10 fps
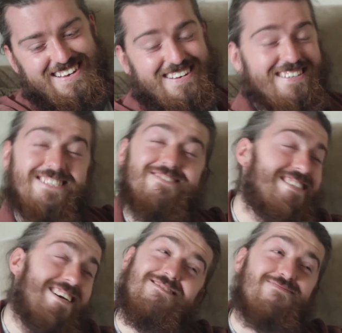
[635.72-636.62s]
Because he was
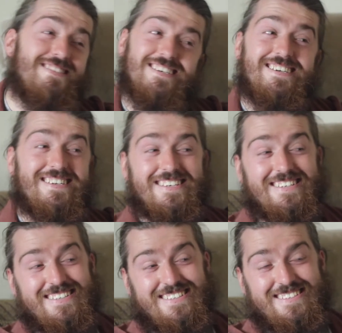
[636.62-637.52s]
terribly
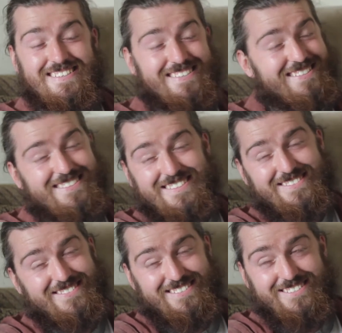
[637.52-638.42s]
dirty.
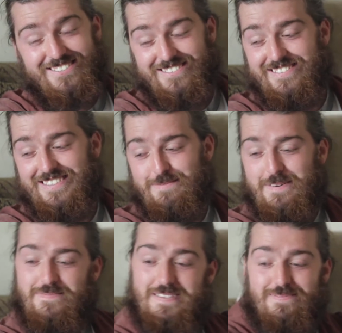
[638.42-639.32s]
contrary to
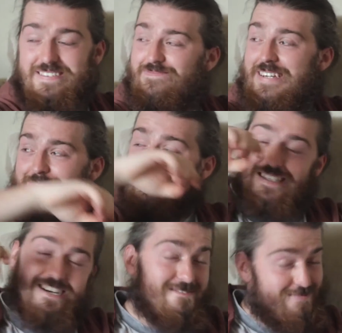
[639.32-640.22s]
popular belief, Martin was
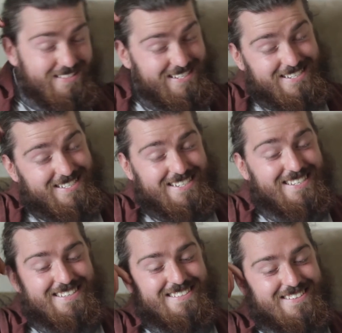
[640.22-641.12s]
terribly dirty.